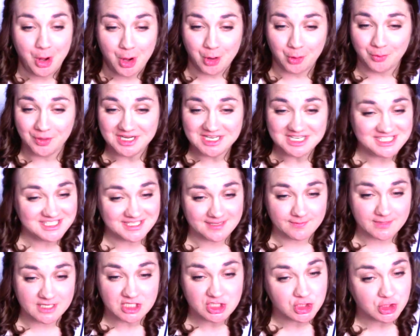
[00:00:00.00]
We did
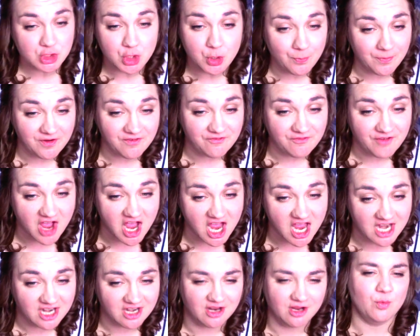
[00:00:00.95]
something super
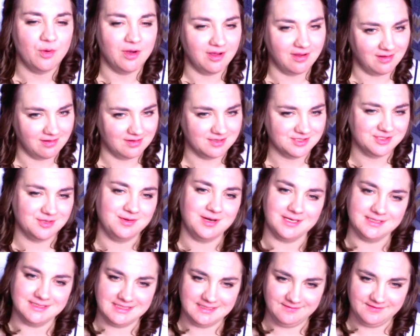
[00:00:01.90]
fun, while also not
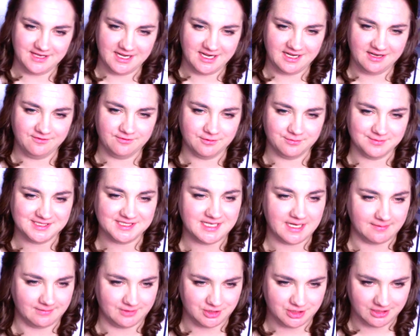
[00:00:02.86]
deviating from
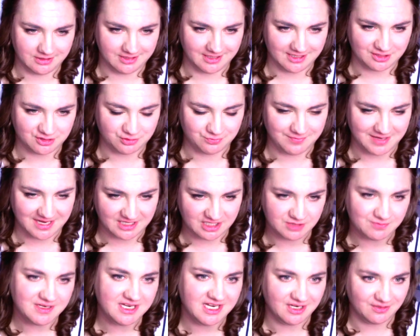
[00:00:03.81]
establishing classroom
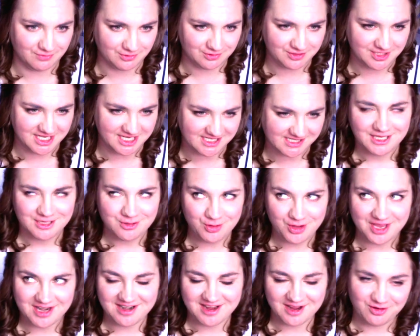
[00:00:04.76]
management and routines. You
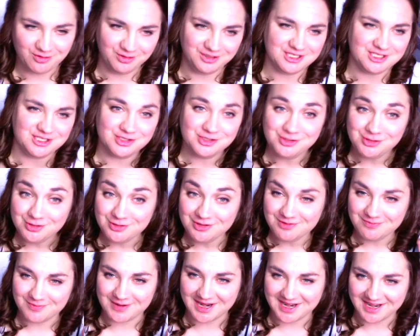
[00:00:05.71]
get not only student
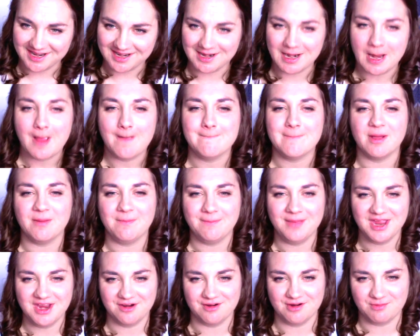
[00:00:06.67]
buy-in, but
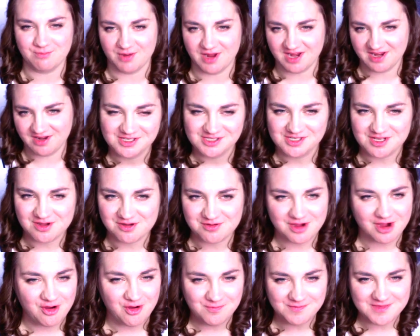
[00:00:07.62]
parent buy-in. So
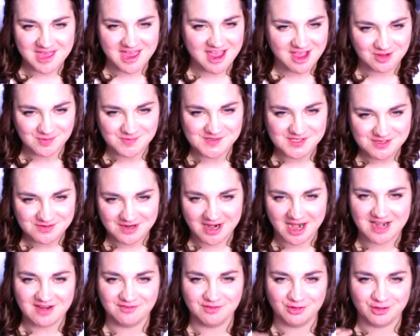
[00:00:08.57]
hope that helps you kind
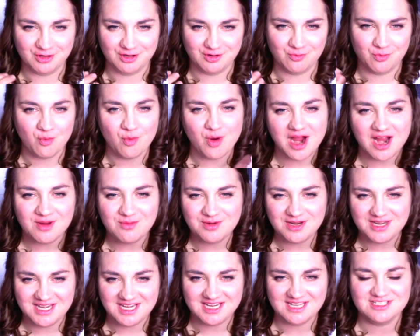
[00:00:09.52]
of learn why we
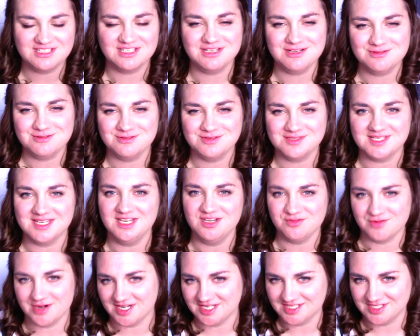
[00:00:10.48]
need to use
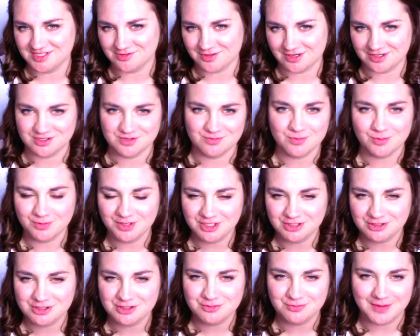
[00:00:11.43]
indirect instruction when we
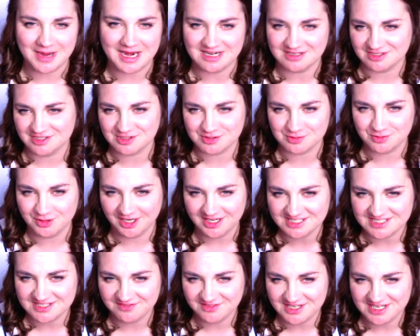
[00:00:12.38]
do back-to-school
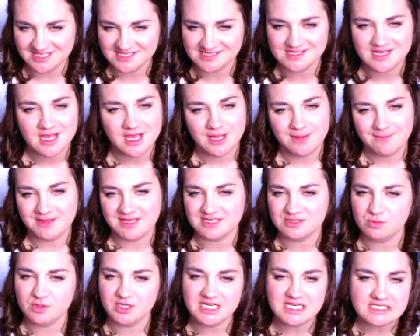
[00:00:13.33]
activities, because
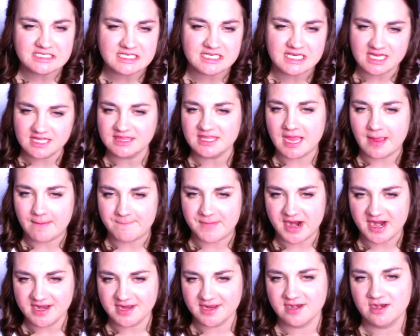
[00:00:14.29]
we need to get that
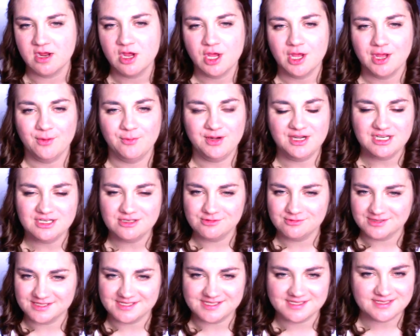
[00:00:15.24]
buy-in. We need to
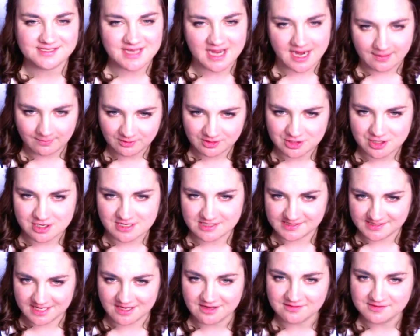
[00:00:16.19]
establish
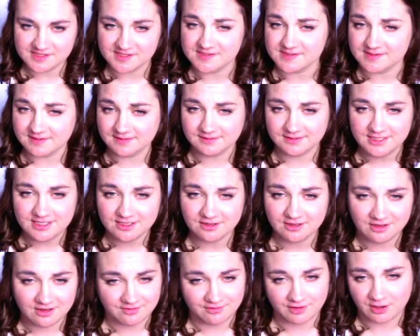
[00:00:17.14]
ourselves as the leader
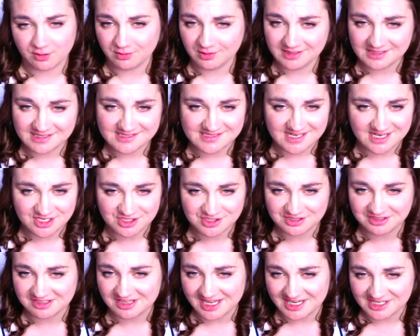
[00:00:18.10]
of our organization
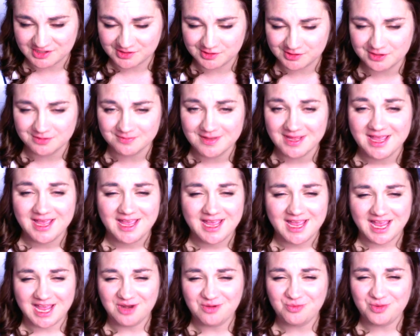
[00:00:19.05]
classroom,
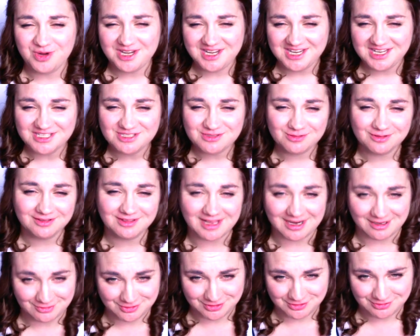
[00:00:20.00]
and we need to allow
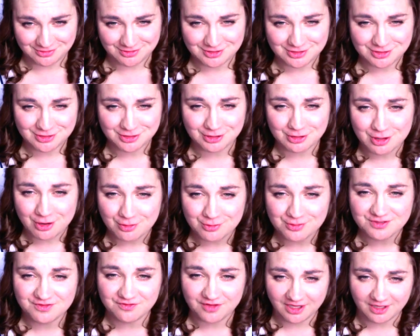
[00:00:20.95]
students to
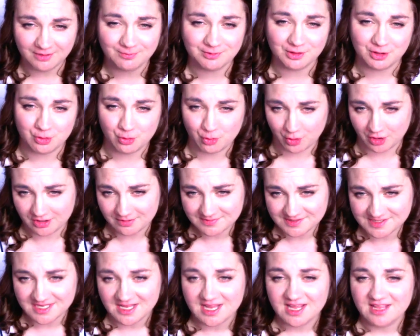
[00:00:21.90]
co-develop the norms
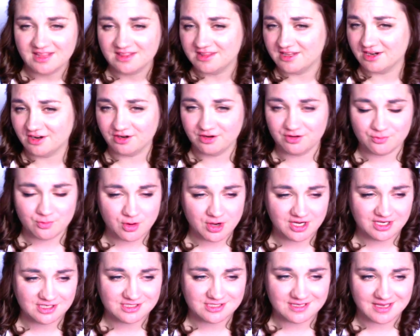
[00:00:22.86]
that are going
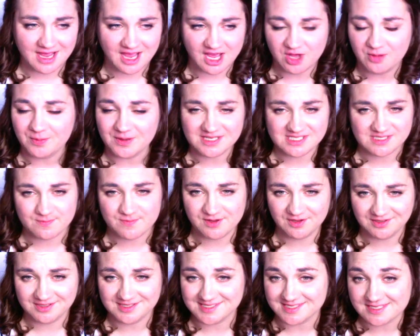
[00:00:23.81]
to help us build
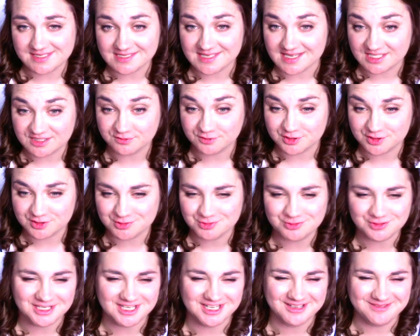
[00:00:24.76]
a successful school
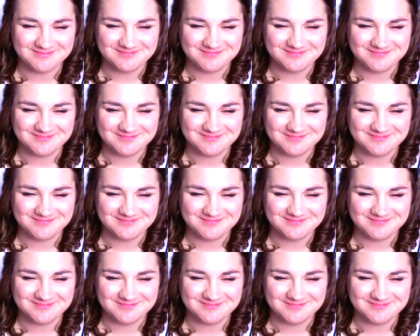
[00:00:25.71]
year.